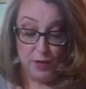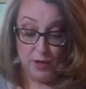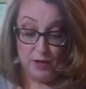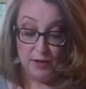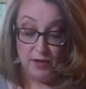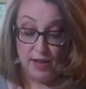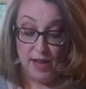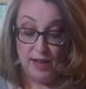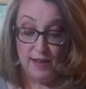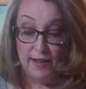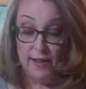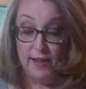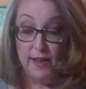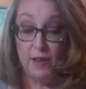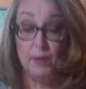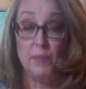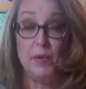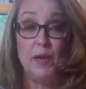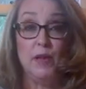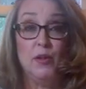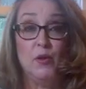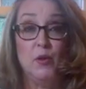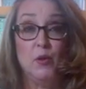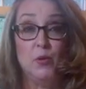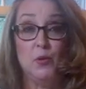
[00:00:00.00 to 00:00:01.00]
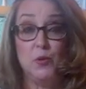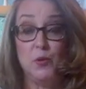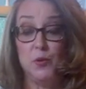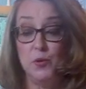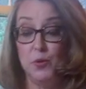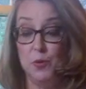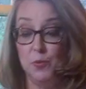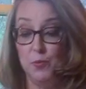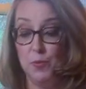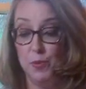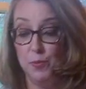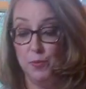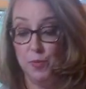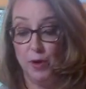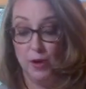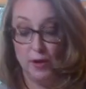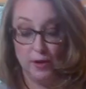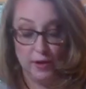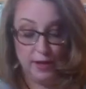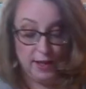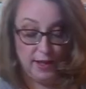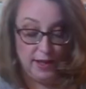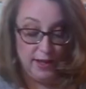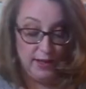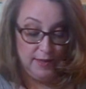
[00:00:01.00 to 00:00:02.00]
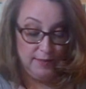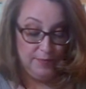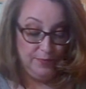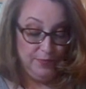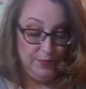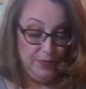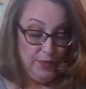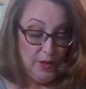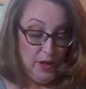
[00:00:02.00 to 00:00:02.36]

the deli at my local supermarket,